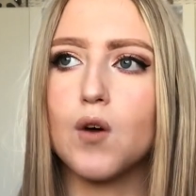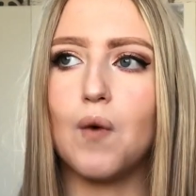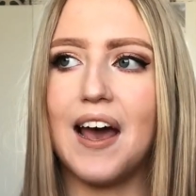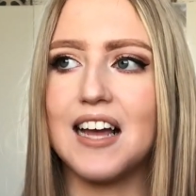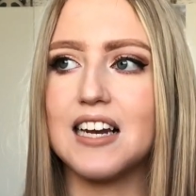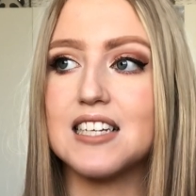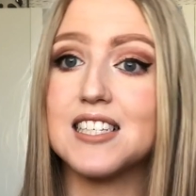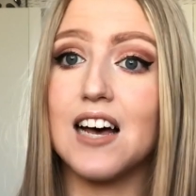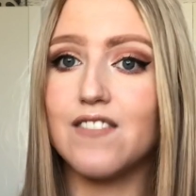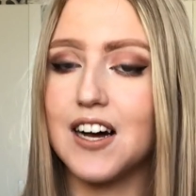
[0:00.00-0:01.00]
we're in
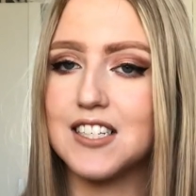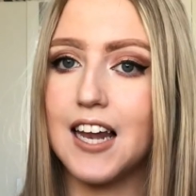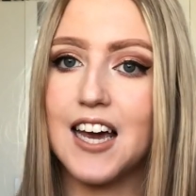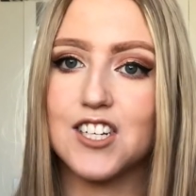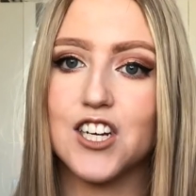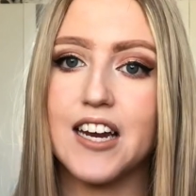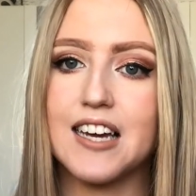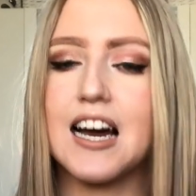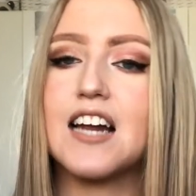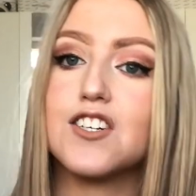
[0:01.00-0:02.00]
self-isolation.
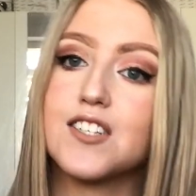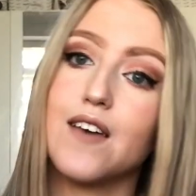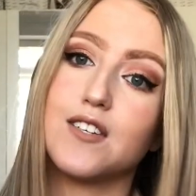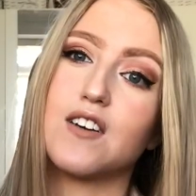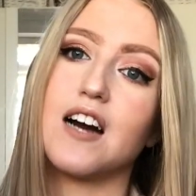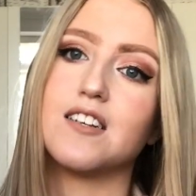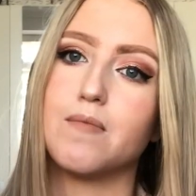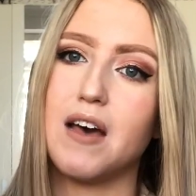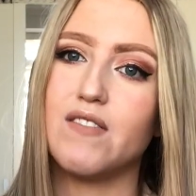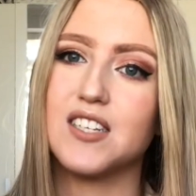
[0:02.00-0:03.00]
It kind of just gives you guys a
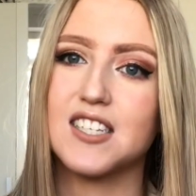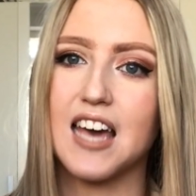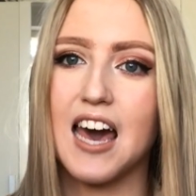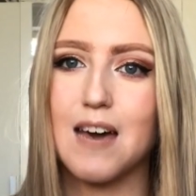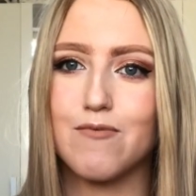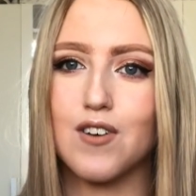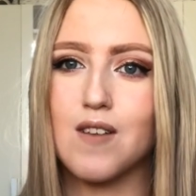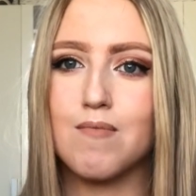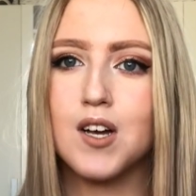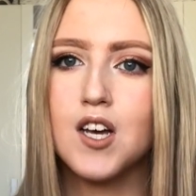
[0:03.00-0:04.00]
bit of escape
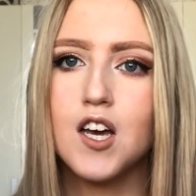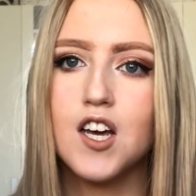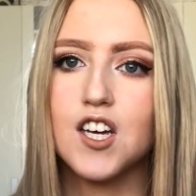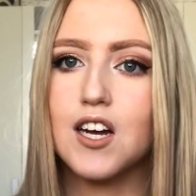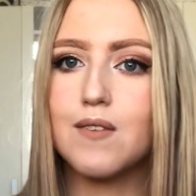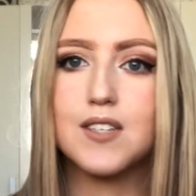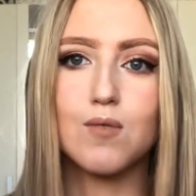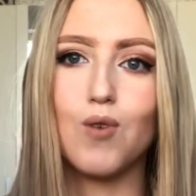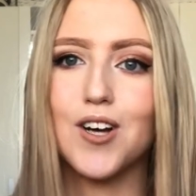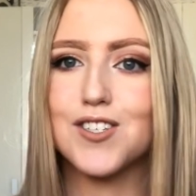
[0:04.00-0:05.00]
from, you know,
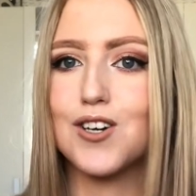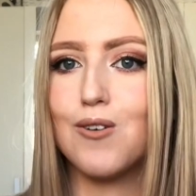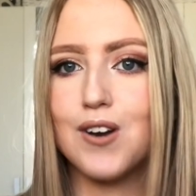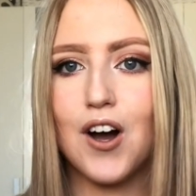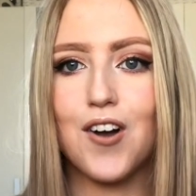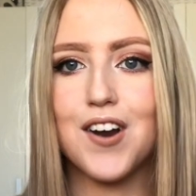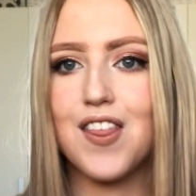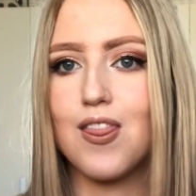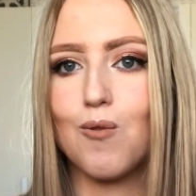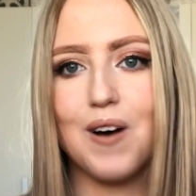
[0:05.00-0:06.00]
obviously what is going on
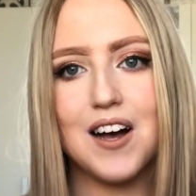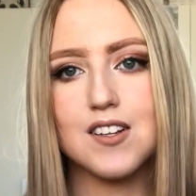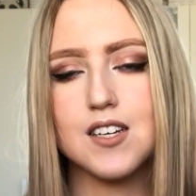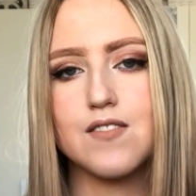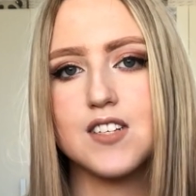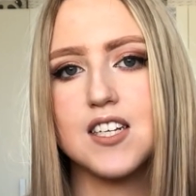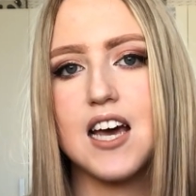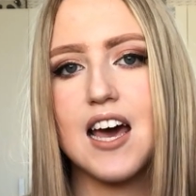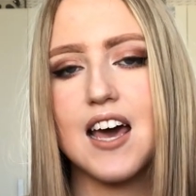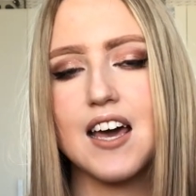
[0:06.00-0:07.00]
in the world of
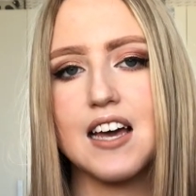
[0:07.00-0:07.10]
today.